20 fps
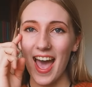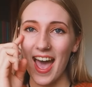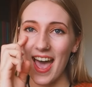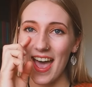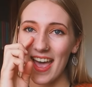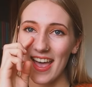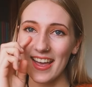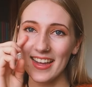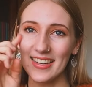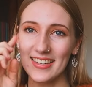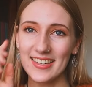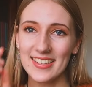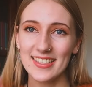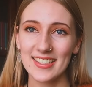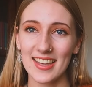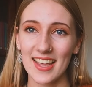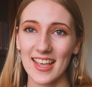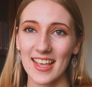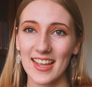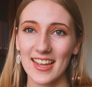And
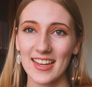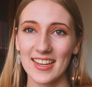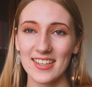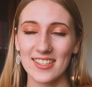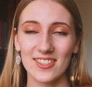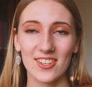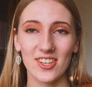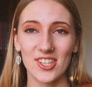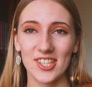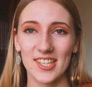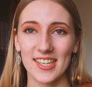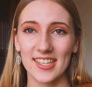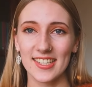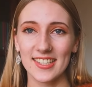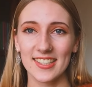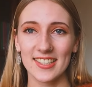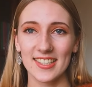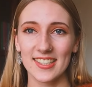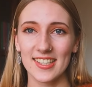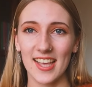so she
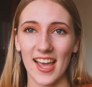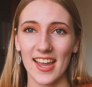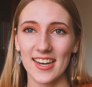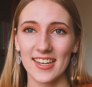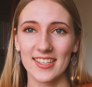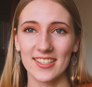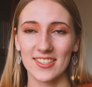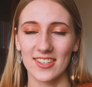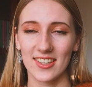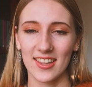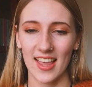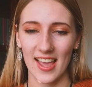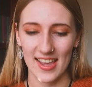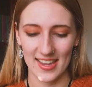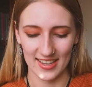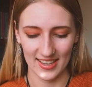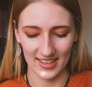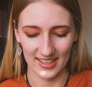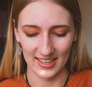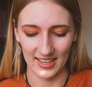just decided to
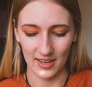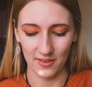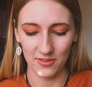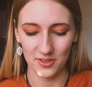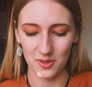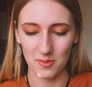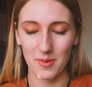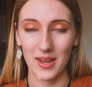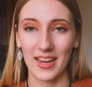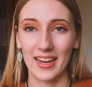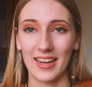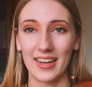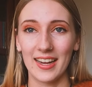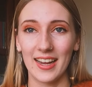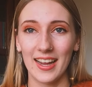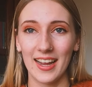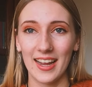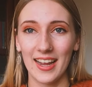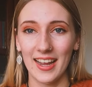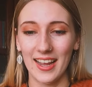like gift me
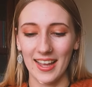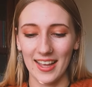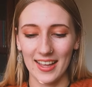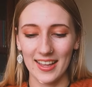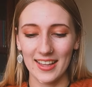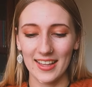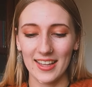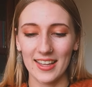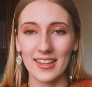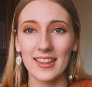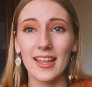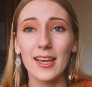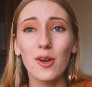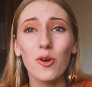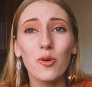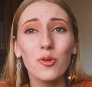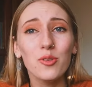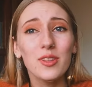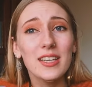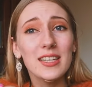like
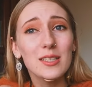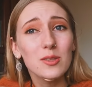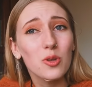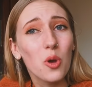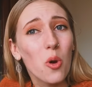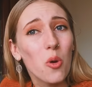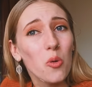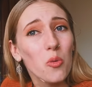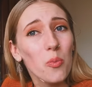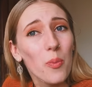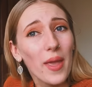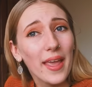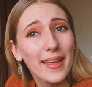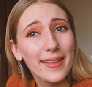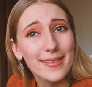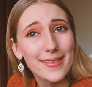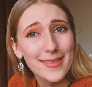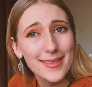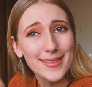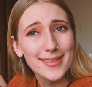all these cool
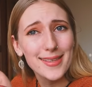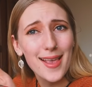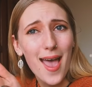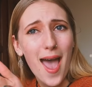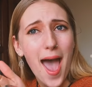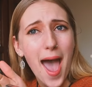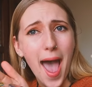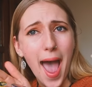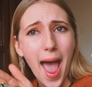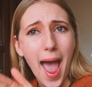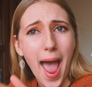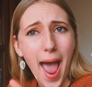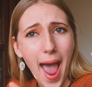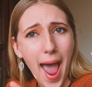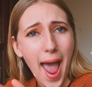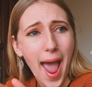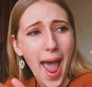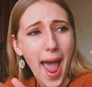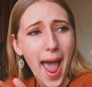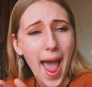pins,
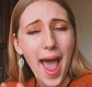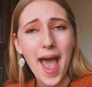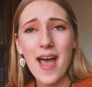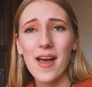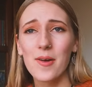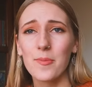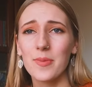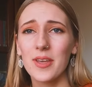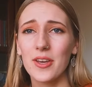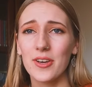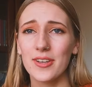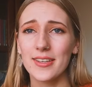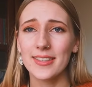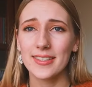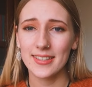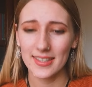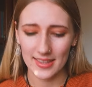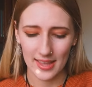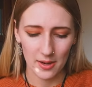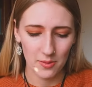
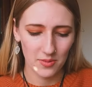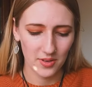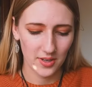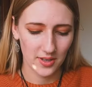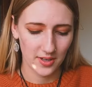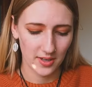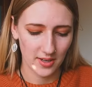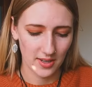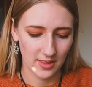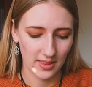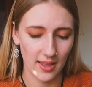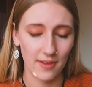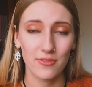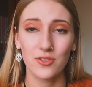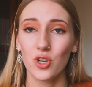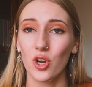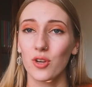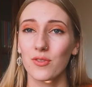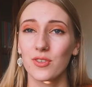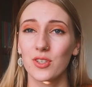because they were
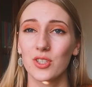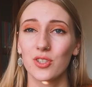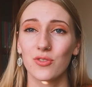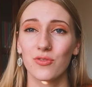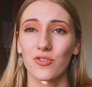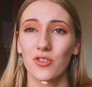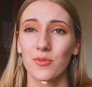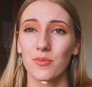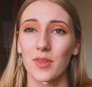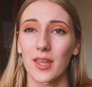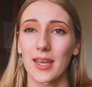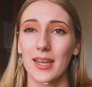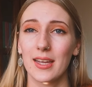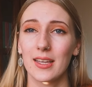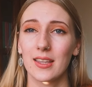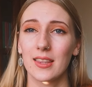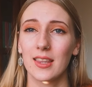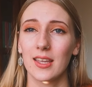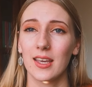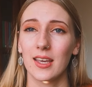leftovers from
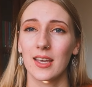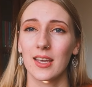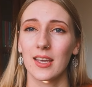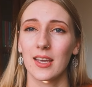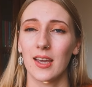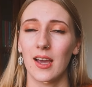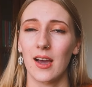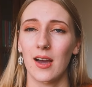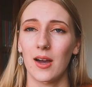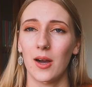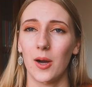like the